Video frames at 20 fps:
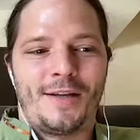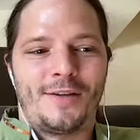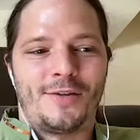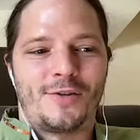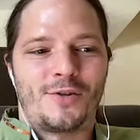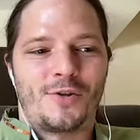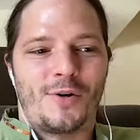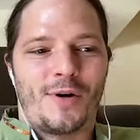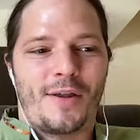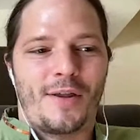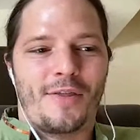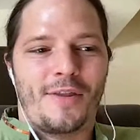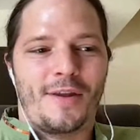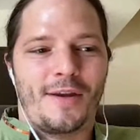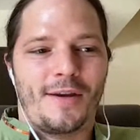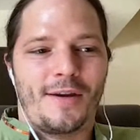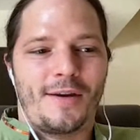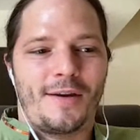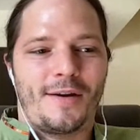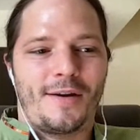And so I
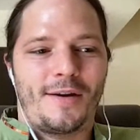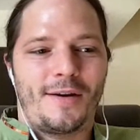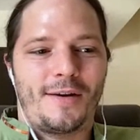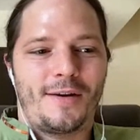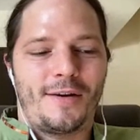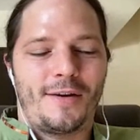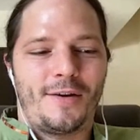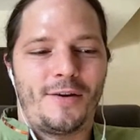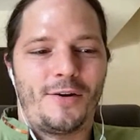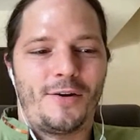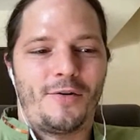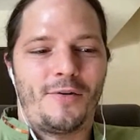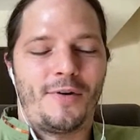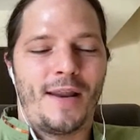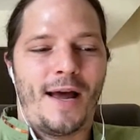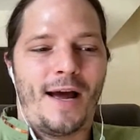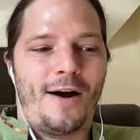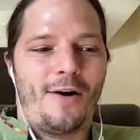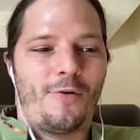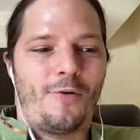think you know
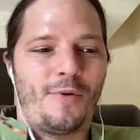now